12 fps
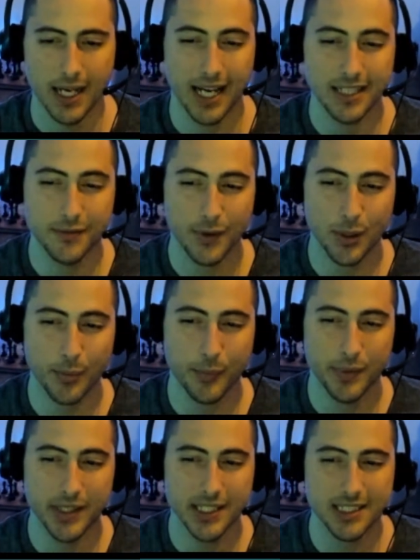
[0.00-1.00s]
I develop a
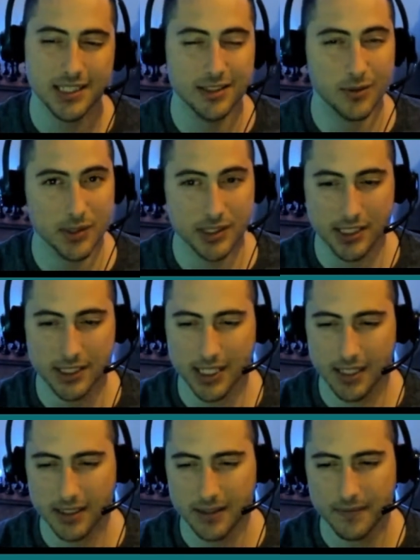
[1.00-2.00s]
piece towards the
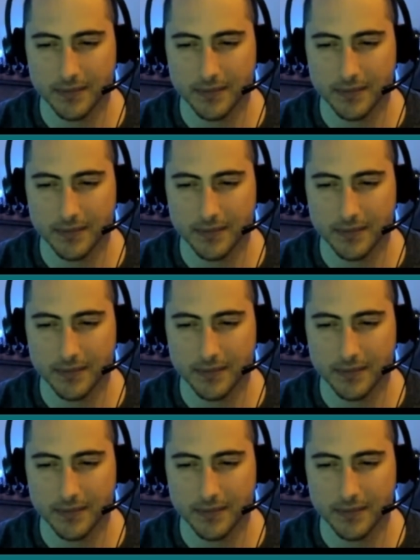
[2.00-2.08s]
center.